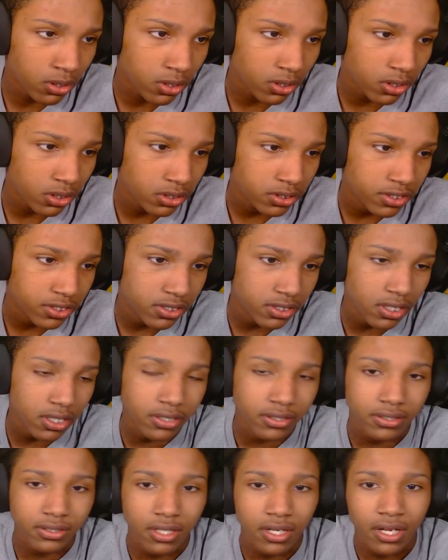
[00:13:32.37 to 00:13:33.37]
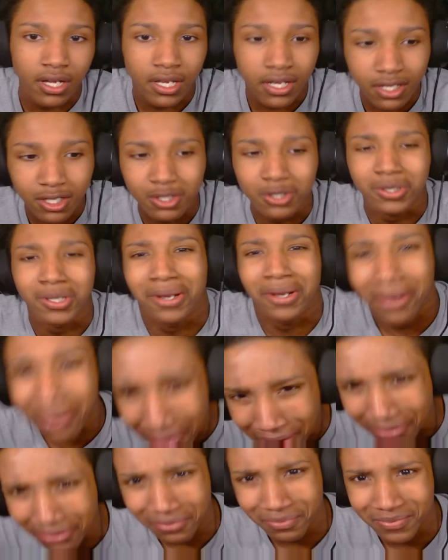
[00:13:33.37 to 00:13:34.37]
Shut the hell
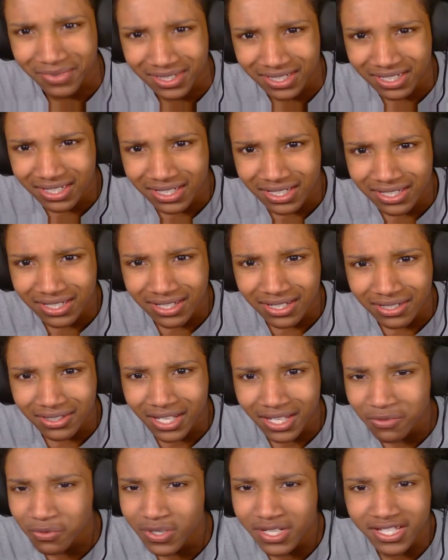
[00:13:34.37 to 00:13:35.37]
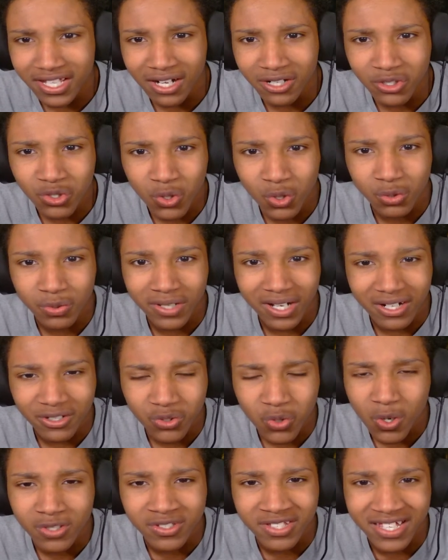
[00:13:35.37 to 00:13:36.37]
up! Like, what are you on? Are you
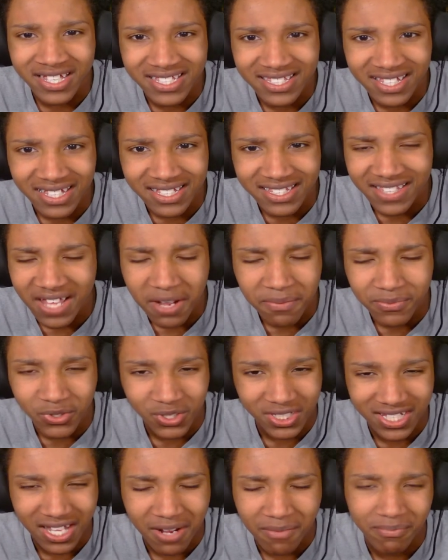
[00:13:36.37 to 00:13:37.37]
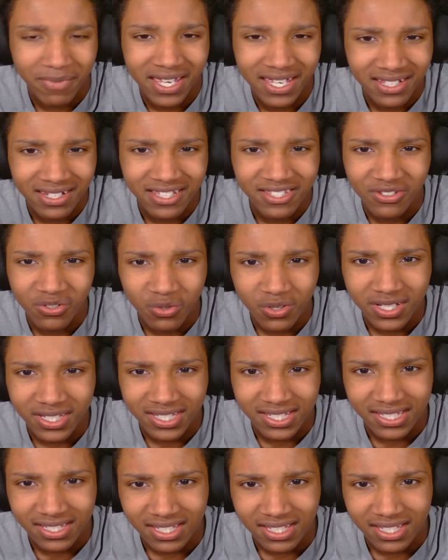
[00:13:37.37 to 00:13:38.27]
autistic? Stop making these noises.